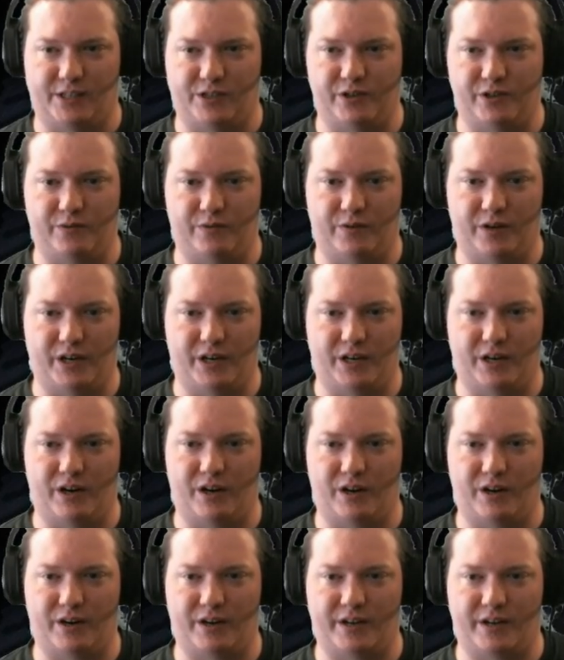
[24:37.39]
So
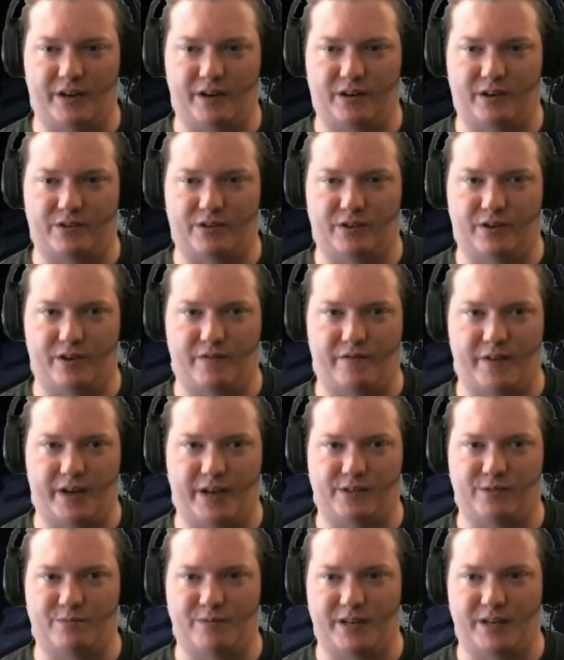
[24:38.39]
our character
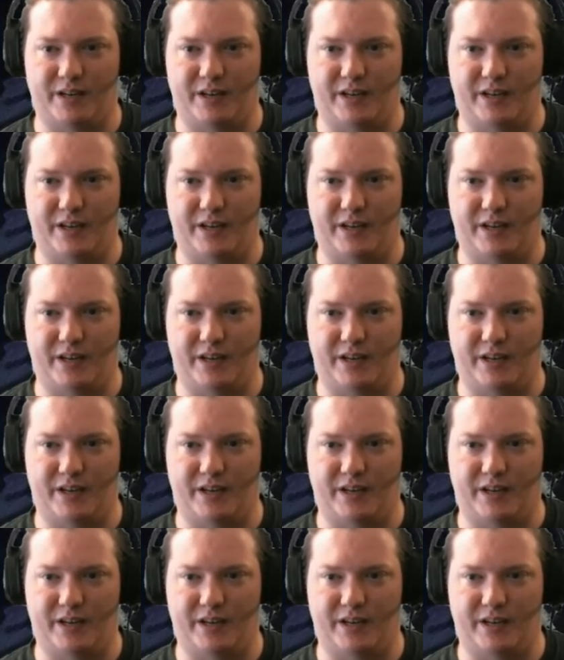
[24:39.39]
advancement